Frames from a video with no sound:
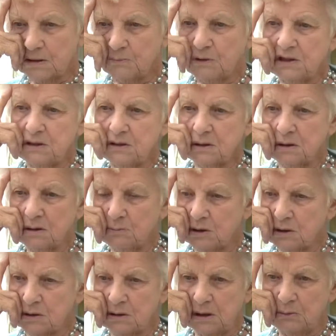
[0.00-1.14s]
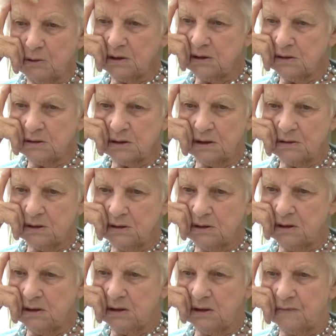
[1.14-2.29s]
we didn't get
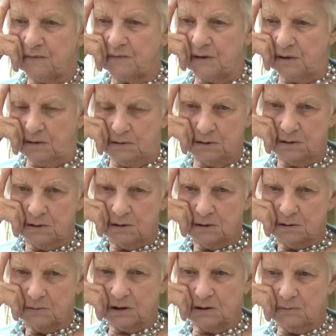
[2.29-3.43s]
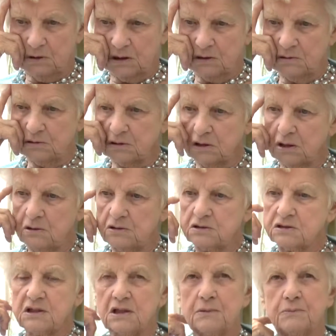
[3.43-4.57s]
any leave though. We couldn't go and
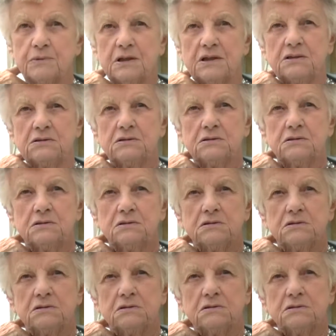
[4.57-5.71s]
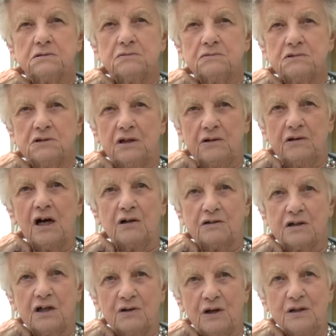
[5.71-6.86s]
celebrate,
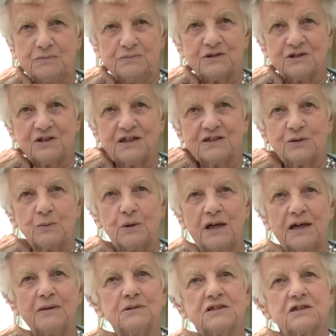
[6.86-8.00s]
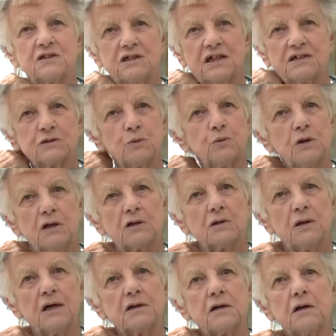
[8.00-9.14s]
go home straight away. We still had to work
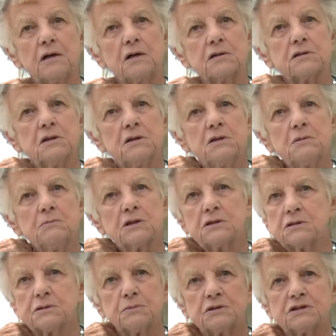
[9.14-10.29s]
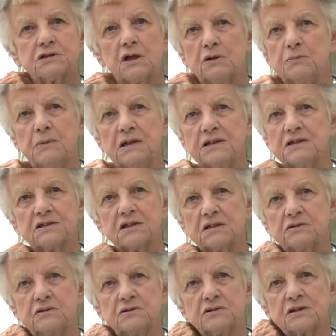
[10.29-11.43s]
quite hard because there were so many
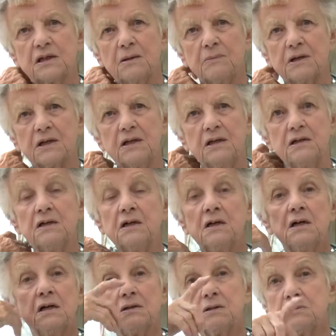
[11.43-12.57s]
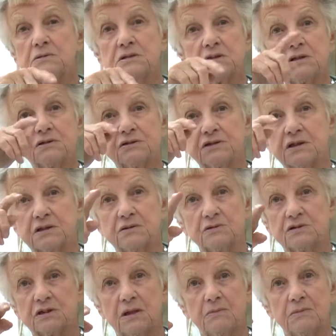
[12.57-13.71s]
signals coming in, and there were still
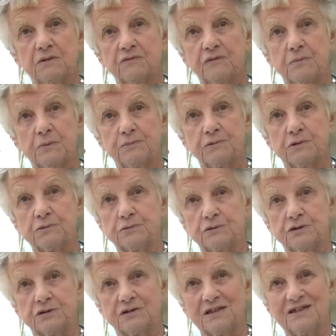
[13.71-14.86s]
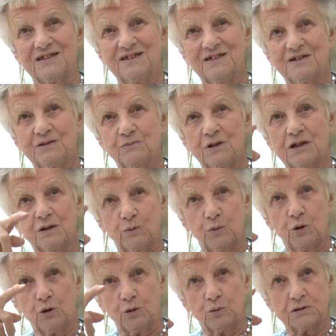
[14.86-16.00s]
signals coming from abroad, you see, where the
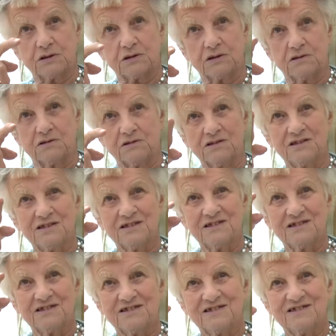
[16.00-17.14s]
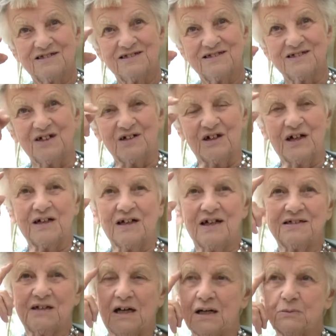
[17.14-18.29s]
war was still,
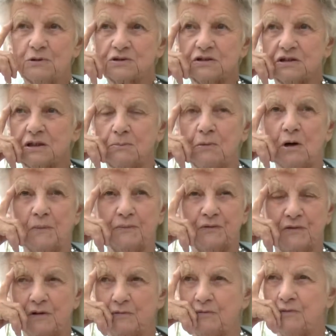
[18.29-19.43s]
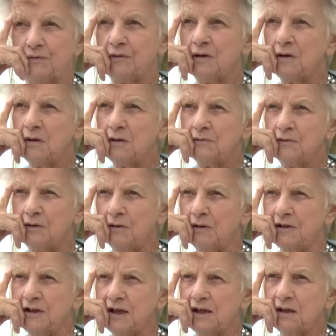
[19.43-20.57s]
I wasn't demobbed for a
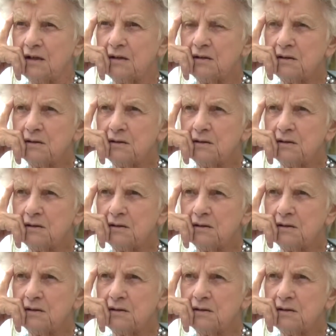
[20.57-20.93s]
year,